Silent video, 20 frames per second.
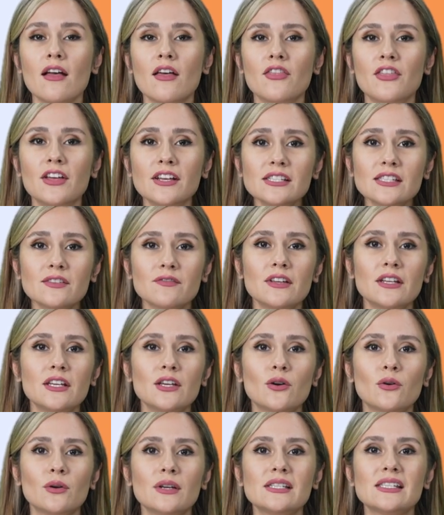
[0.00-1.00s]
this
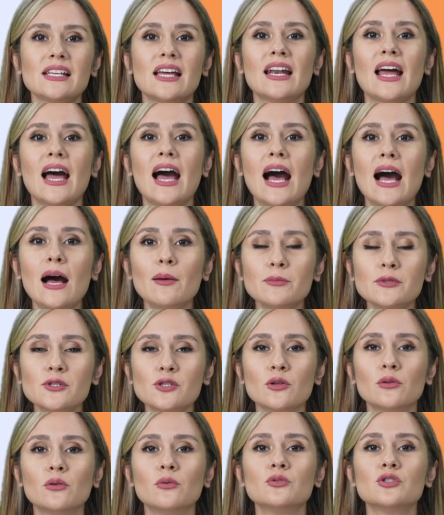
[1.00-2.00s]
video is an
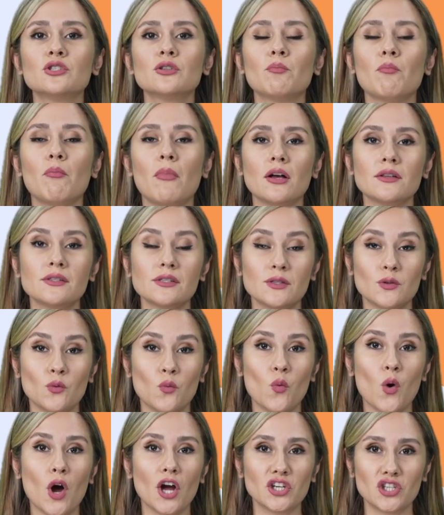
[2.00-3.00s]
absolute
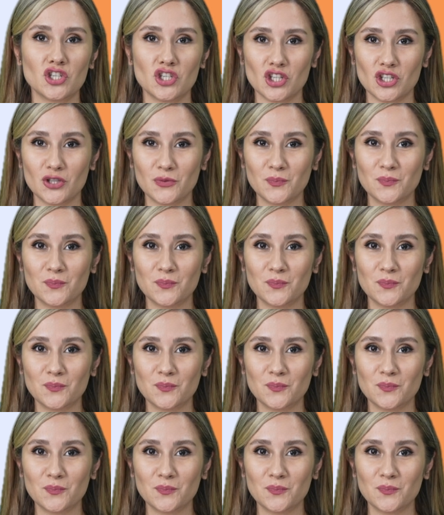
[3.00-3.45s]
must-watch.